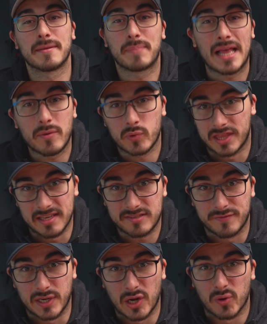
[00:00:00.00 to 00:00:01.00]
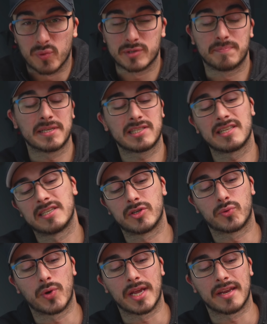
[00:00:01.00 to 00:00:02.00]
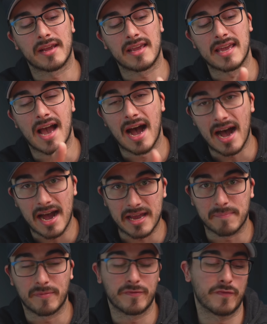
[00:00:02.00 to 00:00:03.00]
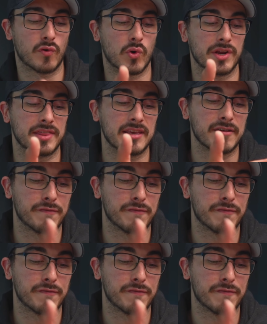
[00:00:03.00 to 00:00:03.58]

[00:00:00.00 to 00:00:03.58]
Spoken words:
the plan with this video was basically to create a hype for the